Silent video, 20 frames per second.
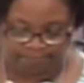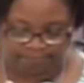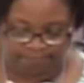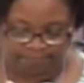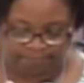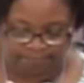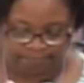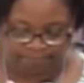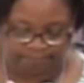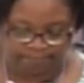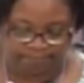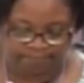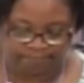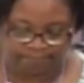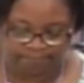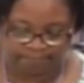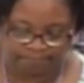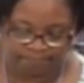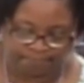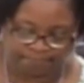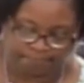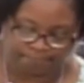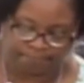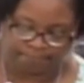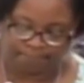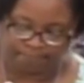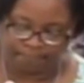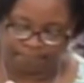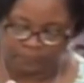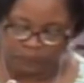
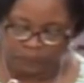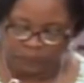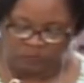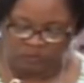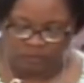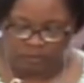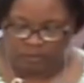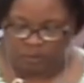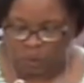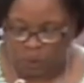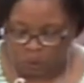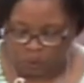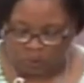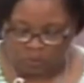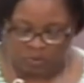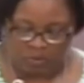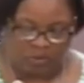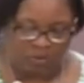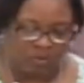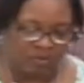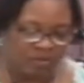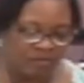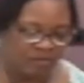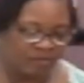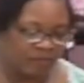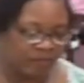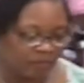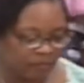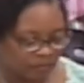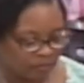
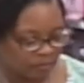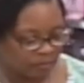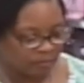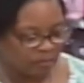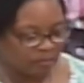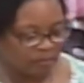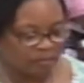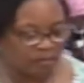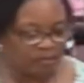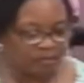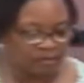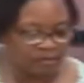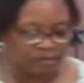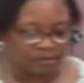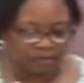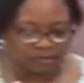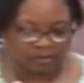(no one is talking)